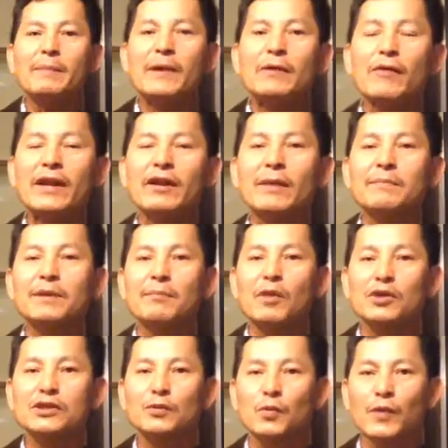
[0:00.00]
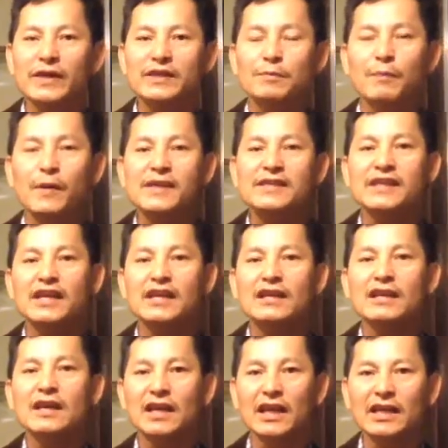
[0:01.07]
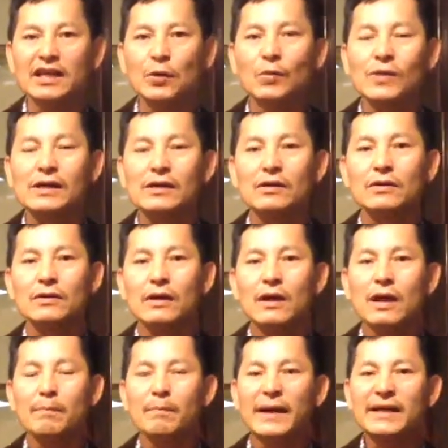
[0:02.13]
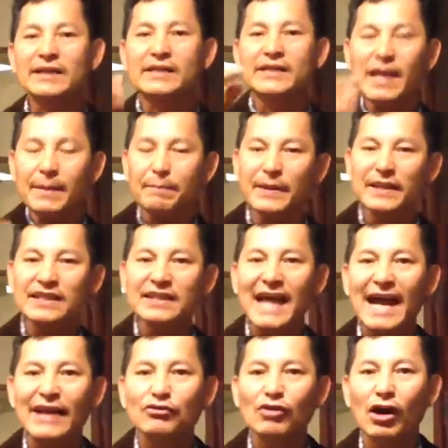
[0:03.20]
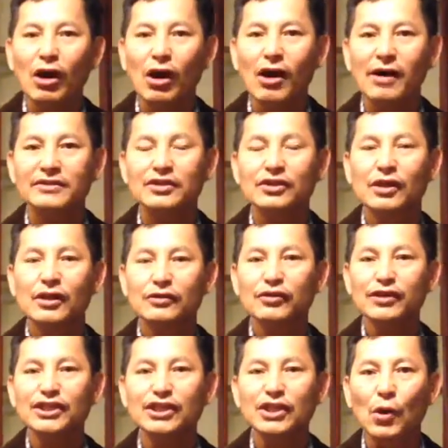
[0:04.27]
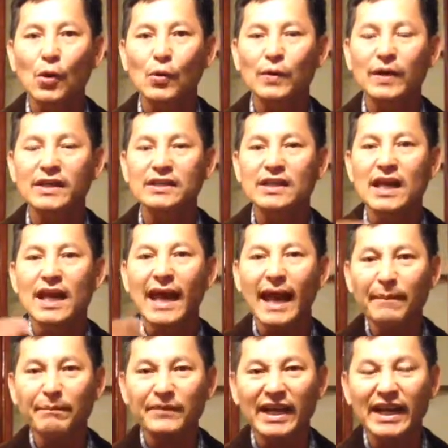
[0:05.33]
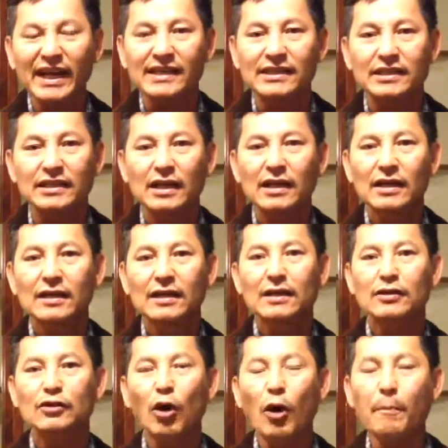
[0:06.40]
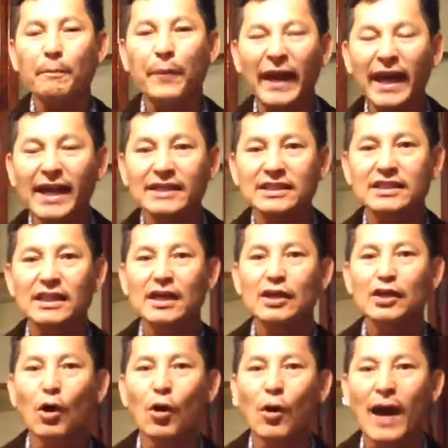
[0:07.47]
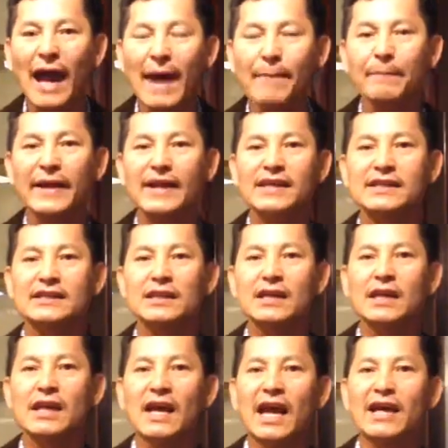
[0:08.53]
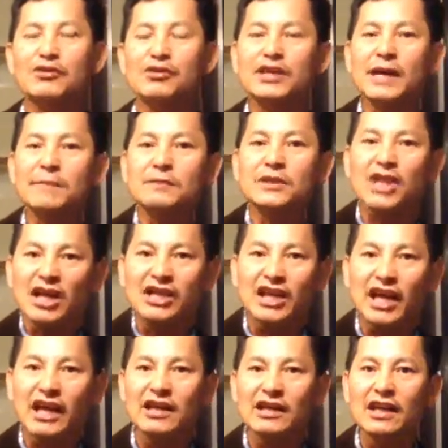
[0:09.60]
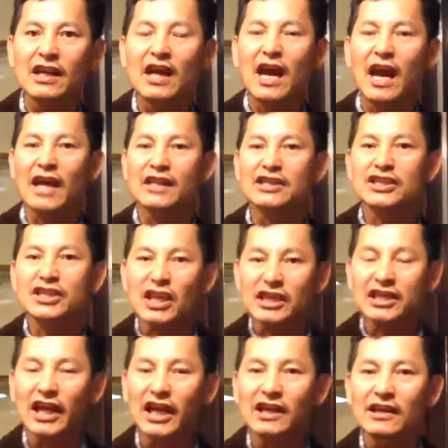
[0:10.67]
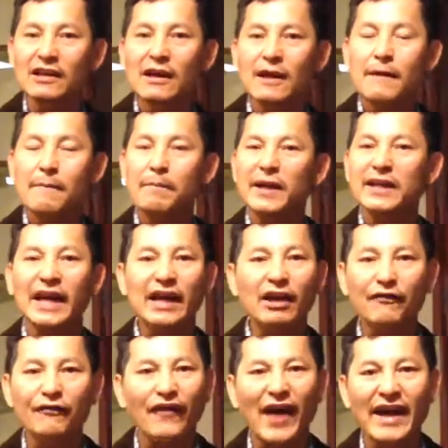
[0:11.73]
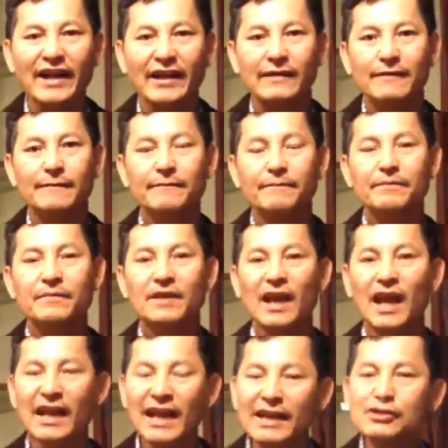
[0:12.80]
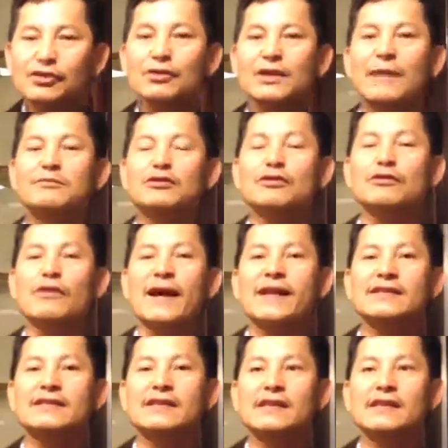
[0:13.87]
be one of the most rich person in the world, but deep inside your heart, your soul is emptiness, no peace, no happiness, and you keep searching and searching, but cannot find it unless you come to Christ.